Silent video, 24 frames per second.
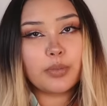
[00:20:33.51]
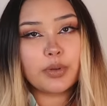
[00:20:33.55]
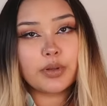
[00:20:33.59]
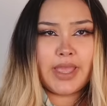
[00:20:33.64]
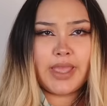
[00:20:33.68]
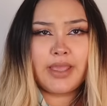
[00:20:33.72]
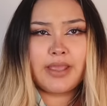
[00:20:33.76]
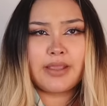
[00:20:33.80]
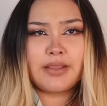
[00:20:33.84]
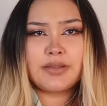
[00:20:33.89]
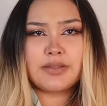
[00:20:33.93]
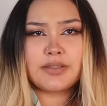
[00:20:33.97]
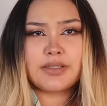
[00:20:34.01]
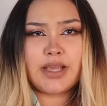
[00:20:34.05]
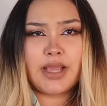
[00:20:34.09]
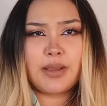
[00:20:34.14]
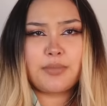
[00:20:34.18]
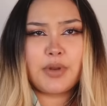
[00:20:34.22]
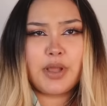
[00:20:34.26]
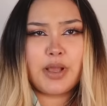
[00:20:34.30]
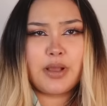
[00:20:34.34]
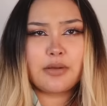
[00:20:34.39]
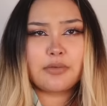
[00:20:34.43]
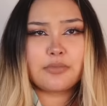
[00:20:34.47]
And I'm
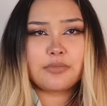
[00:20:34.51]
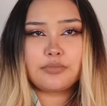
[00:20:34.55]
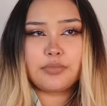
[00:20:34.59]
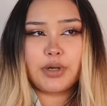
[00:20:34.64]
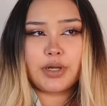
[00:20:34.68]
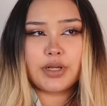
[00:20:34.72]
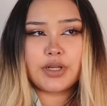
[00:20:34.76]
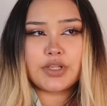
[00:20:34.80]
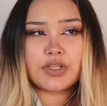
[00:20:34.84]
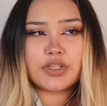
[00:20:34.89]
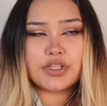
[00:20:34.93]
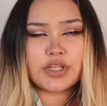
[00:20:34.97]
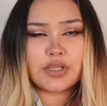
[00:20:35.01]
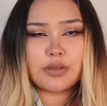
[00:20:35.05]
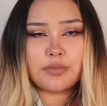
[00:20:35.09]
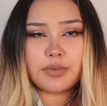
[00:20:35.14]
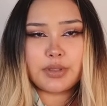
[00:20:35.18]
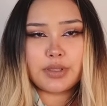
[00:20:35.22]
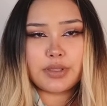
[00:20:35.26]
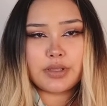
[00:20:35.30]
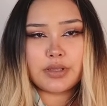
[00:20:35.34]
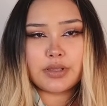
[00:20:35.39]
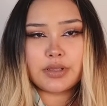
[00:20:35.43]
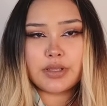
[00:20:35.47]
not body
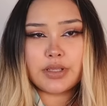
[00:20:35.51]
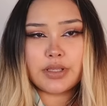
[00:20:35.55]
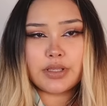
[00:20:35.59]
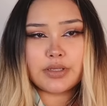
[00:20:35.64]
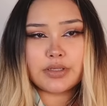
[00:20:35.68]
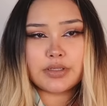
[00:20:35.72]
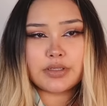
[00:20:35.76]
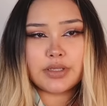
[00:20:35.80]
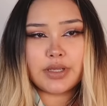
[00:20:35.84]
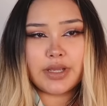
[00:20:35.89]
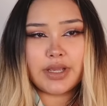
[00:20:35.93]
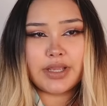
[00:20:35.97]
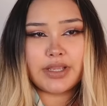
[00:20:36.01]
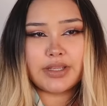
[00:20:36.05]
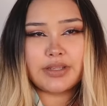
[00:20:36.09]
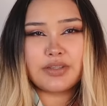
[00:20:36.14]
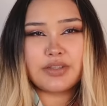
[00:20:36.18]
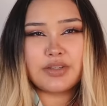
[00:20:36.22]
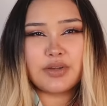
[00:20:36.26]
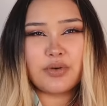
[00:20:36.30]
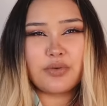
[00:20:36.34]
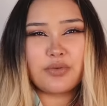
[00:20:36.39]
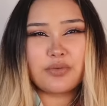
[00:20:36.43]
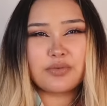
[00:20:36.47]
shaming, and I
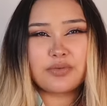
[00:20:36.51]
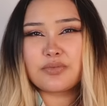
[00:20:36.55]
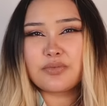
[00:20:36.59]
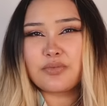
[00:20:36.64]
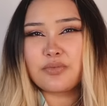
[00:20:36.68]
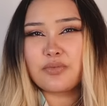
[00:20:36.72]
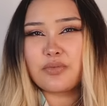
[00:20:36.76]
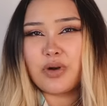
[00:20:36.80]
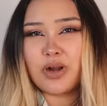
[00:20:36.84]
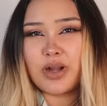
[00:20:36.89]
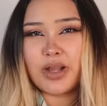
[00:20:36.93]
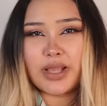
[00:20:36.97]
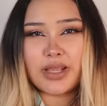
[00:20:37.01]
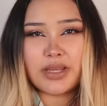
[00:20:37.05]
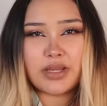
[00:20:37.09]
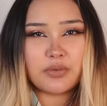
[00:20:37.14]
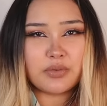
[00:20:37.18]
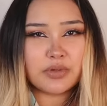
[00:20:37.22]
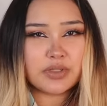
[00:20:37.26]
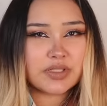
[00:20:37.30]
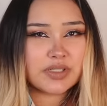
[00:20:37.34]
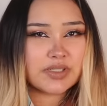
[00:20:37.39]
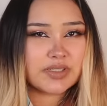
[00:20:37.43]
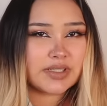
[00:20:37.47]
don't want
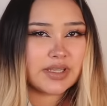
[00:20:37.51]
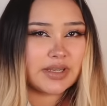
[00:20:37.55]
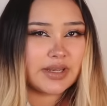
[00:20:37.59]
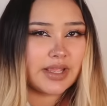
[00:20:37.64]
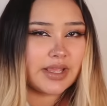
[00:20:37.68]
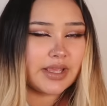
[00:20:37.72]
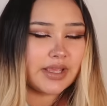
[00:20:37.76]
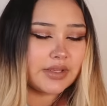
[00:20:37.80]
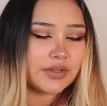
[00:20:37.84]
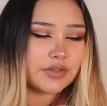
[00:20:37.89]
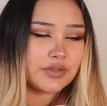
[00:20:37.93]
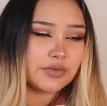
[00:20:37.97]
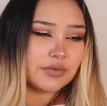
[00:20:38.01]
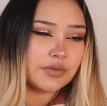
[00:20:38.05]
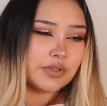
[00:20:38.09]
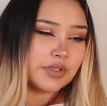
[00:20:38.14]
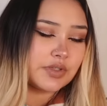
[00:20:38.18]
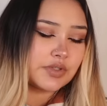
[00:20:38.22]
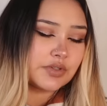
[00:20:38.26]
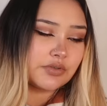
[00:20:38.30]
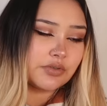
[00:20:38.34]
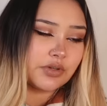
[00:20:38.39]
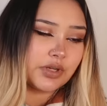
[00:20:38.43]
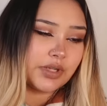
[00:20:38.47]
anyone to send hate to
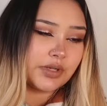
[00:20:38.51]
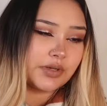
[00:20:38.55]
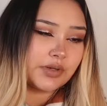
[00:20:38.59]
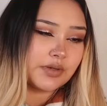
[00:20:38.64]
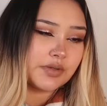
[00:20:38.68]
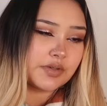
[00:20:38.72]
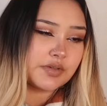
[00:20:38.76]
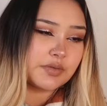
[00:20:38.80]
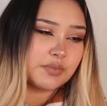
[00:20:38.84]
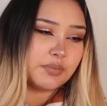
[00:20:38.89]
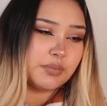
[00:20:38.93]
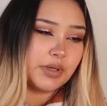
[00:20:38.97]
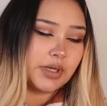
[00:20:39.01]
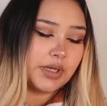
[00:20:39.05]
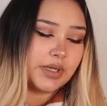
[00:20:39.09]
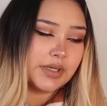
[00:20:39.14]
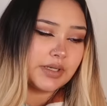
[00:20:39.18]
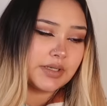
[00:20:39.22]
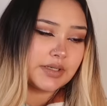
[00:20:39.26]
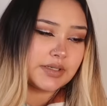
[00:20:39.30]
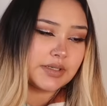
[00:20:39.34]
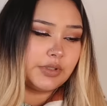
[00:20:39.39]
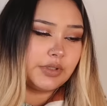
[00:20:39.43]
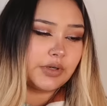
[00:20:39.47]
these creators,
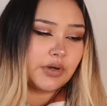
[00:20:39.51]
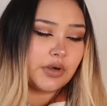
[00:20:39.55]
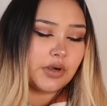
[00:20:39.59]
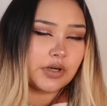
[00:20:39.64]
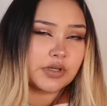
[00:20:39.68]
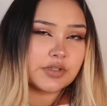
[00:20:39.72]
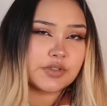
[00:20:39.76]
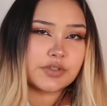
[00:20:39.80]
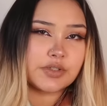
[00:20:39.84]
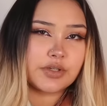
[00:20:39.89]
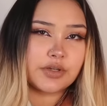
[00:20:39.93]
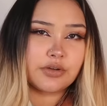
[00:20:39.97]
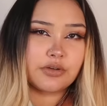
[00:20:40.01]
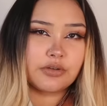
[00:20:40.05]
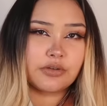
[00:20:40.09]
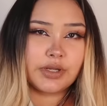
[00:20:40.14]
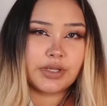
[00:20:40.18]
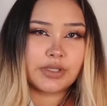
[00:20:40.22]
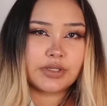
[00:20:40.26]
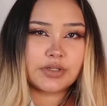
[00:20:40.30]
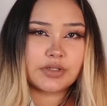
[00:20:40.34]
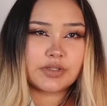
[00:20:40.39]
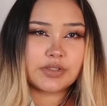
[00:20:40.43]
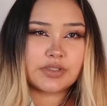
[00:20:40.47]
but there are certain
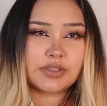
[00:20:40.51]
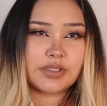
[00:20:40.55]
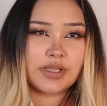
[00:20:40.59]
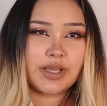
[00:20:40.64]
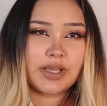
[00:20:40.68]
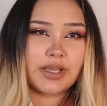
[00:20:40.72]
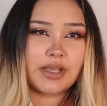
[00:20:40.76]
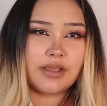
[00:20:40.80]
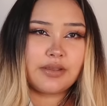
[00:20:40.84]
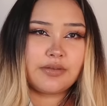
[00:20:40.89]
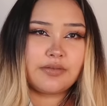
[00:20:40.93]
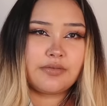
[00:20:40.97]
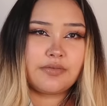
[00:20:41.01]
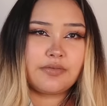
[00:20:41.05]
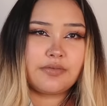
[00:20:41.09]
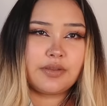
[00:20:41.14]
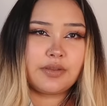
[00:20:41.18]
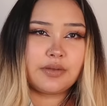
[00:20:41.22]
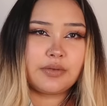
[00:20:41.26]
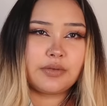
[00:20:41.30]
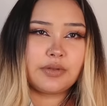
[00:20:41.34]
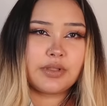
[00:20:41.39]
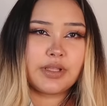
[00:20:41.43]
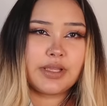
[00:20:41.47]
creators that I
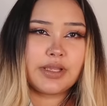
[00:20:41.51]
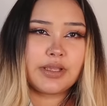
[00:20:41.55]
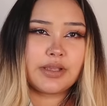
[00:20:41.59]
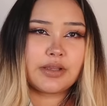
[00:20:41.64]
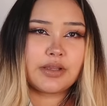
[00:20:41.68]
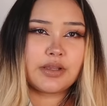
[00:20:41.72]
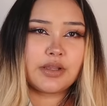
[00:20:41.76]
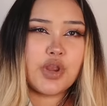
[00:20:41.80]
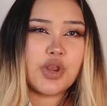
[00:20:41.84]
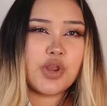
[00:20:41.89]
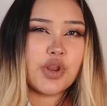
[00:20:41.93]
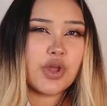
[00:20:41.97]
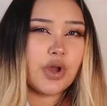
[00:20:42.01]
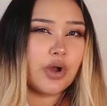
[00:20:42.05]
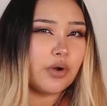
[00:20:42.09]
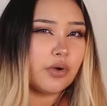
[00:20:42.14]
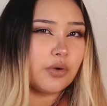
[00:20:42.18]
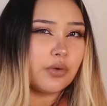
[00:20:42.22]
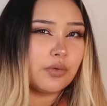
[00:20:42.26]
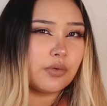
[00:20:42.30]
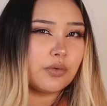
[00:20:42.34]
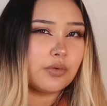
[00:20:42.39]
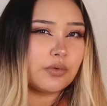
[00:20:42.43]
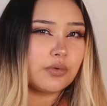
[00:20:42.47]
feel like
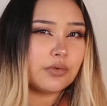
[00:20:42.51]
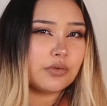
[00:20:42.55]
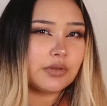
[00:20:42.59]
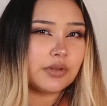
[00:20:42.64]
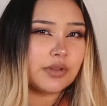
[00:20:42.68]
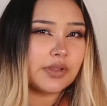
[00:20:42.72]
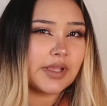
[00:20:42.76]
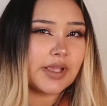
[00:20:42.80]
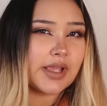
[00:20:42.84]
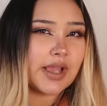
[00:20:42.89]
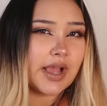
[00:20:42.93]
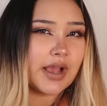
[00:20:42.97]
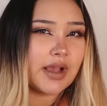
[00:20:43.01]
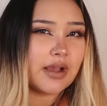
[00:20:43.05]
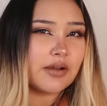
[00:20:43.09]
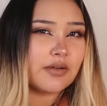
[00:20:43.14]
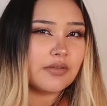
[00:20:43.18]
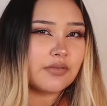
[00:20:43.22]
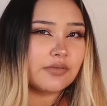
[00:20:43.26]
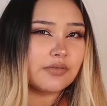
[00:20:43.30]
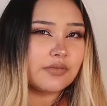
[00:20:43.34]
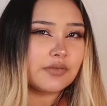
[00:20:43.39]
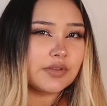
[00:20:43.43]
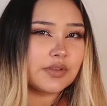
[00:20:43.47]
know they
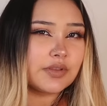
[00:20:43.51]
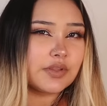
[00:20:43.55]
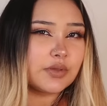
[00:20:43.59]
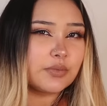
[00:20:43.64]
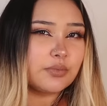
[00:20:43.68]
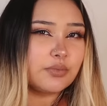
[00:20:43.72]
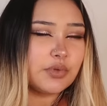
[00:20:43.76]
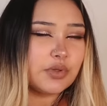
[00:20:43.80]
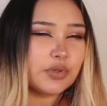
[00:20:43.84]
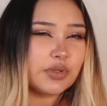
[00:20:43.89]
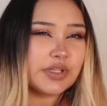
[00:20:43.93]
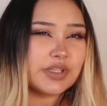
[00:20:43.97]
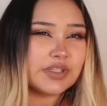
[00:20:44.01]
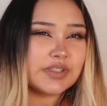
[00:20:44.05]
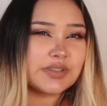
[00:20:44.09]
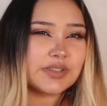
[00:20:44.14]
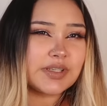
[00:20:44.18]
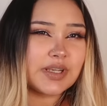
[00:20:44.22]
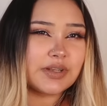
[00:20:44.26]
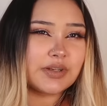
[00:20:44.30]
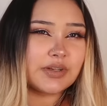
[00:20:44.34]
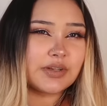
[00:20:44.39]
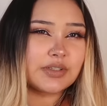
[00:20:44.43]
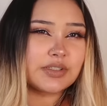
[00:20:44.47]
have the beauty
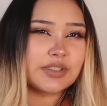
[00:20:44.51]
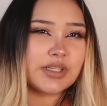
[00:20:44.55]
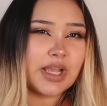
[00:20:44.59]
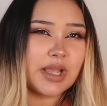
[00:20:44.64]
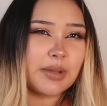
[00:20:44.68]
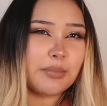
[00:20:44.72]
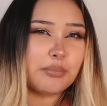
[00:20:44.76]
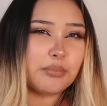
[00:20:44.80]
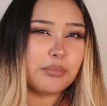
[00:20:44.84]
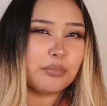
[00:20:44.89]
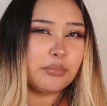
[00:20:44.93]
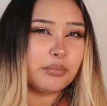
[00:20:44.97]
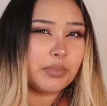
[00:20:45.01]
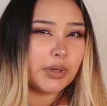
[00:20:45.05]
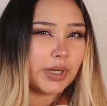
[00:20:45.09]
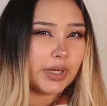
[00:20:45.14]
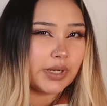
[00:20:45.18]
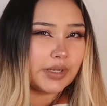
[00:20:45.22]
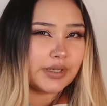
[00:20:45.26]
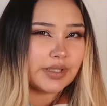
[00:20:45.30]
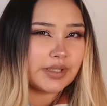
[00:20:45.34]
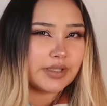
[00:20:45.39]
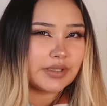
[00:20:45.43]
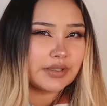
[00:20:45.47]
standard type
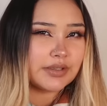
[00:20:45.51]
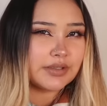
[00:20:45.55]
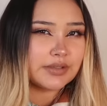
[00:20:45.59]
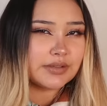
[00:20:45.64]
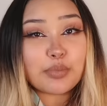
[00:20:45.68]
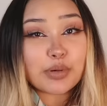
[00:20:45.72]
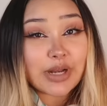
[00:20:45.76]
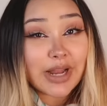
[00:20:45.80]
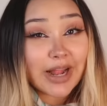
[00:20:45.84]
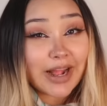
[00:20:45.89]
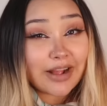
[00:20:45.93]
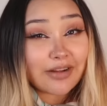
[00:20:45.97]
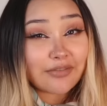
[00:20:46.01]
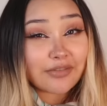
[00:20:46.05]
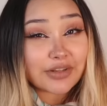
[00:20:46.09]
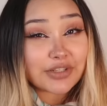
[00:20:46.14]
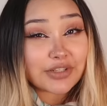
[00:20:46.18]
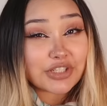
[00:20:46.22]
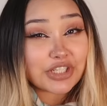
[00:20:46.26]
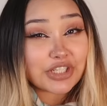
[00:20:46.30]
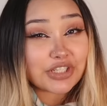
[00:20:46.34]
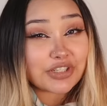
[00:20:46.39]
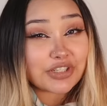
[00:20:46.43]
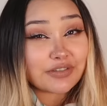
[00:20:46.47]
body, but have
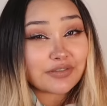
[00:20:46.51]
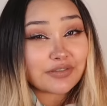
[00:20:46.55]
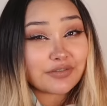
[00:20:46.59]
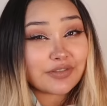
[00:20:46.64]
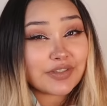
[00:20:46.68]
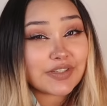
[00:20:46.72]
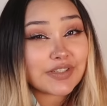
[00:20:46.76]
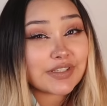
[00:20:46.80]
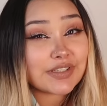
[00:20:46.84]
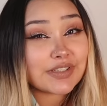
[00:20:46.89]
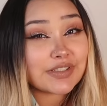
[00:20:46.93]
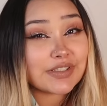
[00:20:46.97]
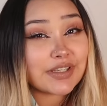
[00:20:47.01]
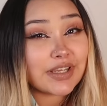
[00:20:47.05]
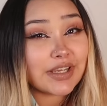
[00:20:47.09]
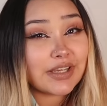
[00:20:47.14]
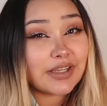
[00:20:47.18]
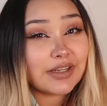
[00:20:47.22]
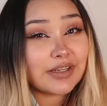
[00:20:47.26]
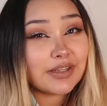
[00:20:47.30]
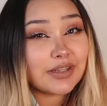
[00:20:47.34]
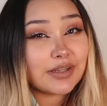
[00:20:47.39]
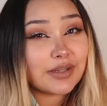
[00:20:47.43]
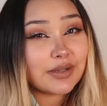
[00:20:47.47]
achieved
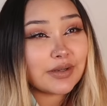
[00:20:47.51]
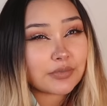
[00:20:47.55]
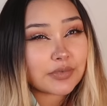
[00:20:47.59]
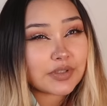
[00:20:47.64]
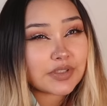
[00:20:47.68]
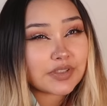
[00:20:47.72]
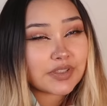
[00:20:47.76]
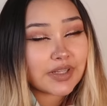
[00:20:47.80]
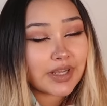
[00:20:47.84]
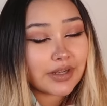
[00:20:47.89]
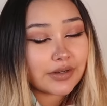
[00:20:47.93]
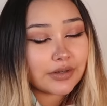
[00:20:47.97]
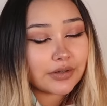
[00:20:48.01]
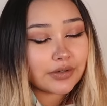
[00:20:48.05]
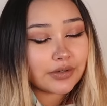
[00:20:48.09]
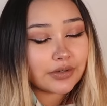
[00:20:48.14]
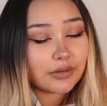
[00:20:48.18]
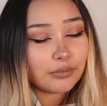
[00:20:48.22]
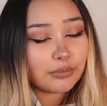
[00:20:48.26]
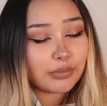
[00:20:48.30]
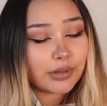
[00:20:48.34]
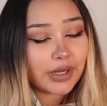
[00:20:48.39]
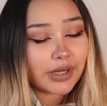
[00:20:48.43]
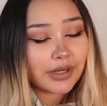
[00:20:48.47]
said
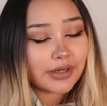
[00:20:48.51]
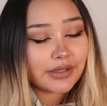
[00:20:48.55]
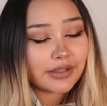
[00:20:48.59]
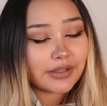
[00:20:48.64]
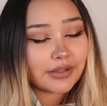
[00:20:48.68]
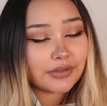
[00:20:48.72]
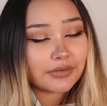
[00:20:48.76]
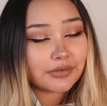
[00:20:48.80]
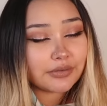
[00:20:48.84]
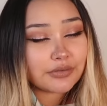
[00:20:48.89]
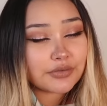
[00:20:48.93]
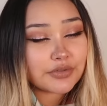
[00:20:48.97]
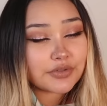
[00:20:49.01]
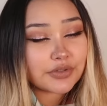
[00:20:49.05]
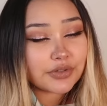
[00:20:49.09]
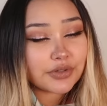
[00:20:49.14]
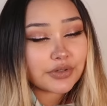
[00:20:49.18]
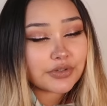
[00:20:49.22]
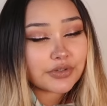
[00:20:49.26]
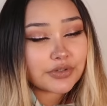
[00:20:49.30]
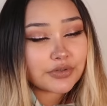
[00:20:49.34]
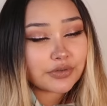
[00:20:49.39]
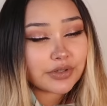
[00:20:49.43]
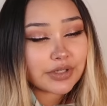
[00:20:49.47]
standard body through
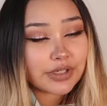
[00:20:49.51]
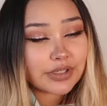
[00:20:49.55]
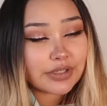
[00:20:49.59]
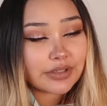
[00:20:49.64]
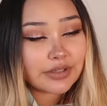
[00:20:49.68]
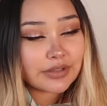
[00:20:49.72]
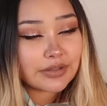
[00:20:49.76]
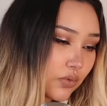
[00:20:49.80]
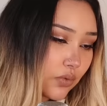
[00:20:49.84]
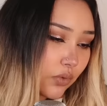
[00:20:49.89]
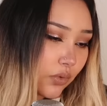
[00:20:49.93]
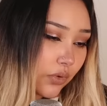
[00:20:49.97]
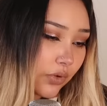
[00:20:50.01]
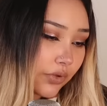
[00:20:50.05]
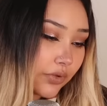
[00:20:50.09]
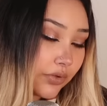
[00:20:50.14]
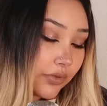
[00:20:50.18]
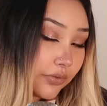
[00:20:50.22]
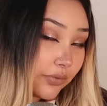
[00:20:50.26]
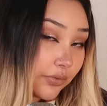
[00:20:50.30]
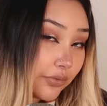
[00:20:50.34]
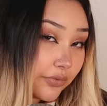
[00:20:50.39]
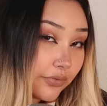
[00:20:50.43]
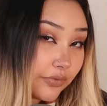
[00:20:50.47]
surgery or
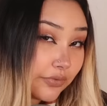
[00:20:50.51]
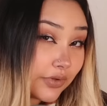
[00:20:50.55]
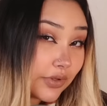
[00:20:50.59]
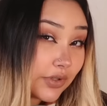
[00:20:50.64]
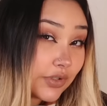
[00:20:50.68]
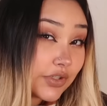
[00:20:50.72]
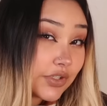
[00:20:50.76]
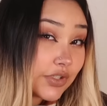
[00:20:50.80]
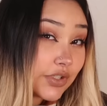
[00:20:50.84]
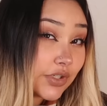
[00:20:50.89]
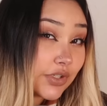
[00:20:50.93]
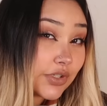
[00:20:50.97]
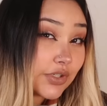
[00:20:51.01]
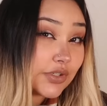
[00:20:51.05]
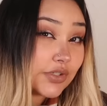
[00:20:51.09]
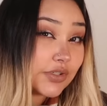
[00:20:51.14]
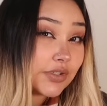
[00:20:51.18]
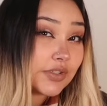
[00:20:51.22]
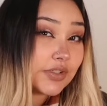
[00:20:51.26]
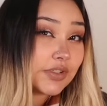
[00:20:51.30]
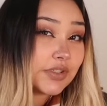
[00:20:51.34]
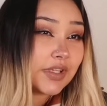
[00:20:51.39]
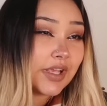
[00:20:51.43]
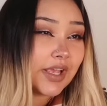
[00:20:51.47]
through
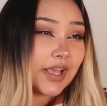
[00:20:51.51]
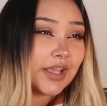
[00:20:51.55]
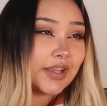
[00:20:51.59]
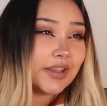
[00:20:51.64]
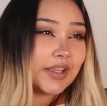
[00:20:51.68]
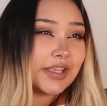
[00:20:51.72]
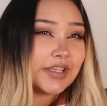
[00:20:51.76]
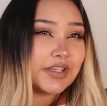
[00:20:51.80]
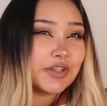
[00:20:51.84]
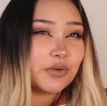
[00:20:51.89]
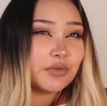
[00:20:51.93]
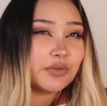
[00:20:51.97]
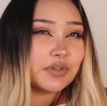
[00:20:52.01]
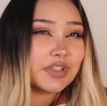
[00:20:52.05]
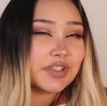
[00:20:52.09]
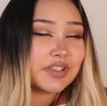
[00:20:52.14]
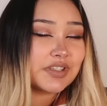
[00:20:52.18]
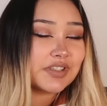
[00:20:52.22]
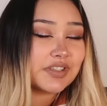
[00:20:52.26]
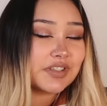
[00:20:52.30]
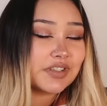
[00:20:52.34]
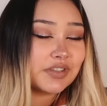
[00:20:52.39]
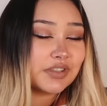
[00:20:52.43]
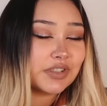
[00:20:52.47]
filters, and they don't
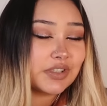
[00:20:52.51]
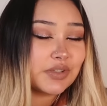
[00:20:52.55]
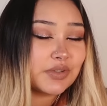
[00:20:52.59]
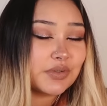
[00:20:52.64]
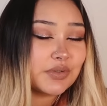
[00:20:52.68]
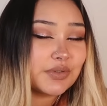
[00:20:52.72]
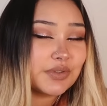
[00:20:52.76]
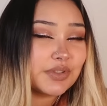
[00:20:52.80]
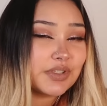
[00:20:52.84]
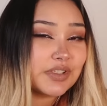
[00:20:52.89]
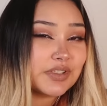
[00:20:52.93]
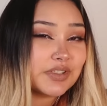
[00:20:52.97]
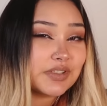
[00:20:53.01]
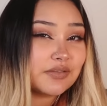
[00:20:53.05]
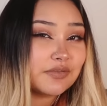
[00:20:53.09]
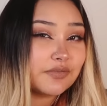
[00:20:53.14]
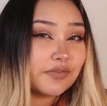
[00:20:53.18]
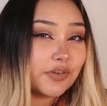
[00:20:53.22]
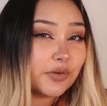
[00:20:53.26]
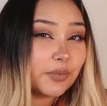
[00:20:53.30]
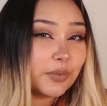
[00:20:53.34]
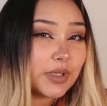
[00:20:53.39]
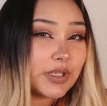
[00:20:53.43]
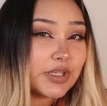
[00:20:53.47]
disclose this
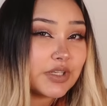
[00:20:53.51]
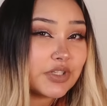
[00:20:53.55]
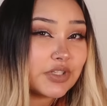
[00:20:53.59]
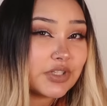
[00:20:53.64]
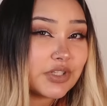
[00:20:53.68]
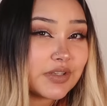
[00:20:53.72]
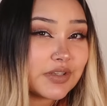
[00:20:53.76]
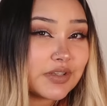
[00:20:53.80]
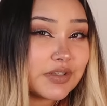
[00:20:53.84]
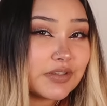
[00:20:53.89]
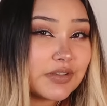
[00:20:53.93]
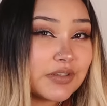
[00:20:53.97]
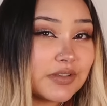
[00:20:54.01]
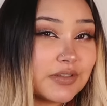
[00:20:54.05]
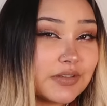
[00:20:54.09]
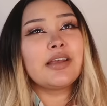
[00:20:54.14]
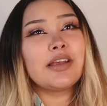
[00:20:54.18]
information.